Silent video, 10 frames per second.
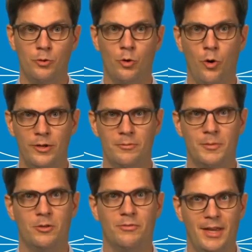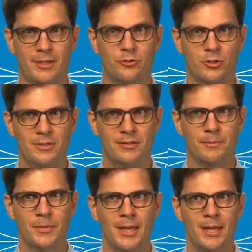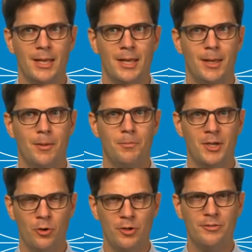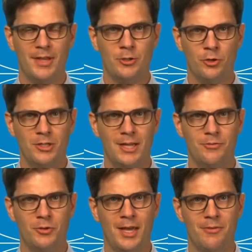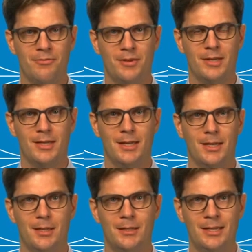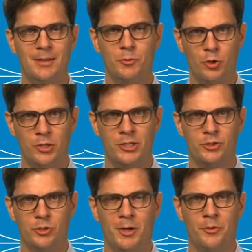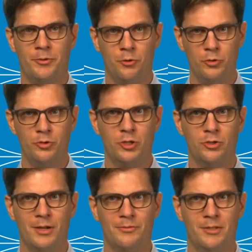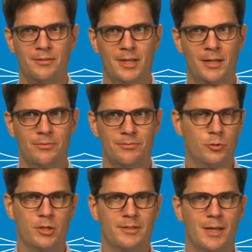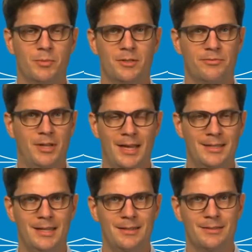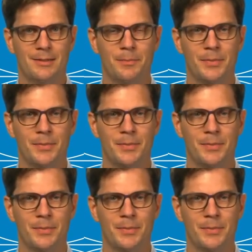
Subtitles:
hoist manufacturers, because they don't have to have deep knowledge about the rotorcraft itself, for example, flight test,